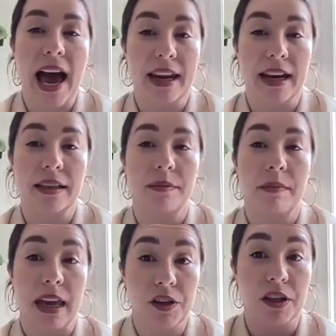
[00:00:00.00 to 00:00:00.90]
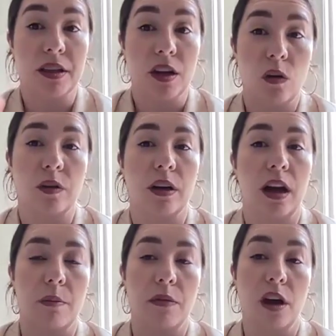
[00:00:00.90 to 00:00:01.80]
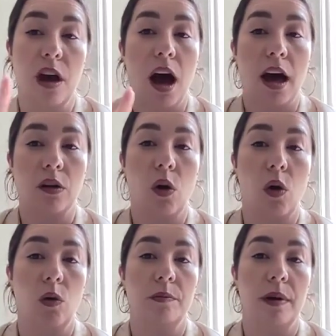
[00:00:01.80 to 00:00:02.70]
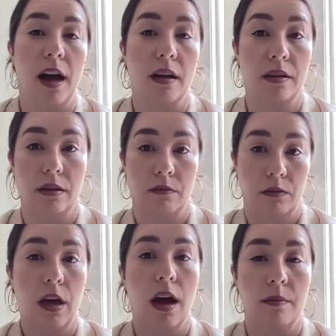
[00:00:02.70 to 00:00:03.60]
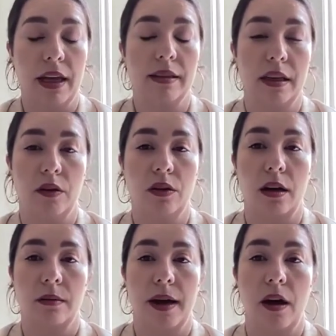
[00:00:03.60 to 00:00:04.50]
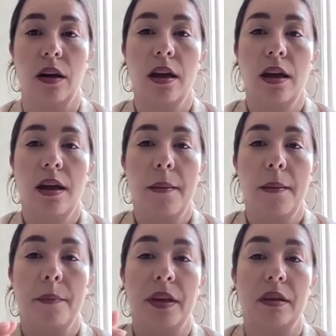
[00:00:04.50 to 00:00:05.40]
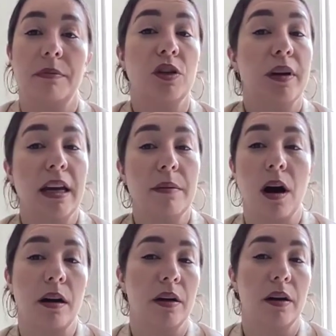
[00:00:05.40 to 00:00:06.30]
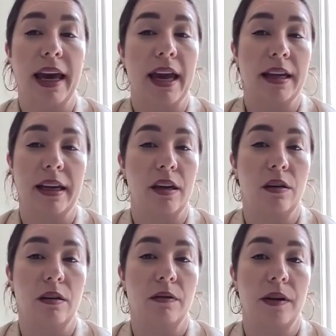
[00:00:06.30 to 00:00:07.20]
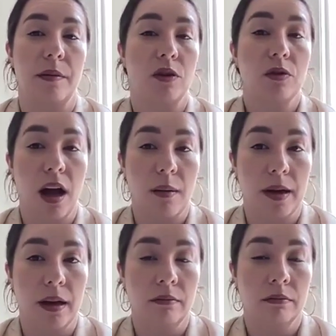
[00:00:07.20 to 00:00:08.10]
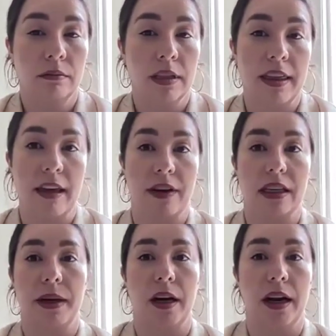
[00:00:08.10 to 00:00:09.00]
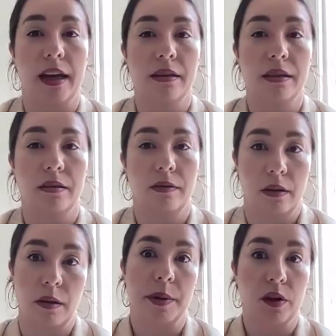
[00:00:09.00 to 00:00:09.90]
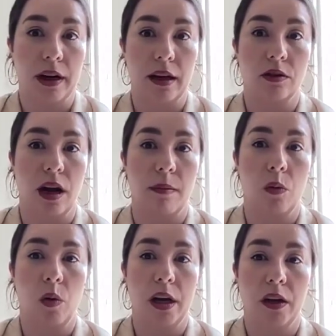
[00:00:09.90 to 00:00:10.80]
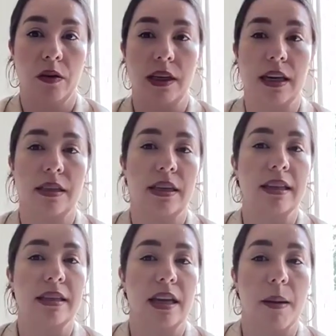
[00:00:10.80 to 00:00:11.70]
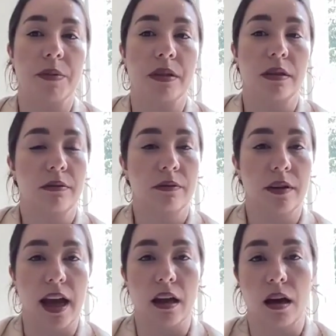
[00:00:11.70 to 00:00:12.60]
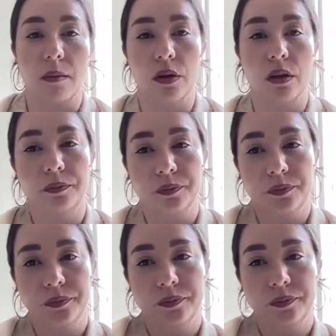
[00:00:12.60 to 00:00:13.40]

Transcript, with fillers: addict manages to overcome the hot cold box complex that you talked about, but the betrayed partner can't heal from the trauma that they've experienced, so the betrayal trauma? What do you see as next steps for that couple?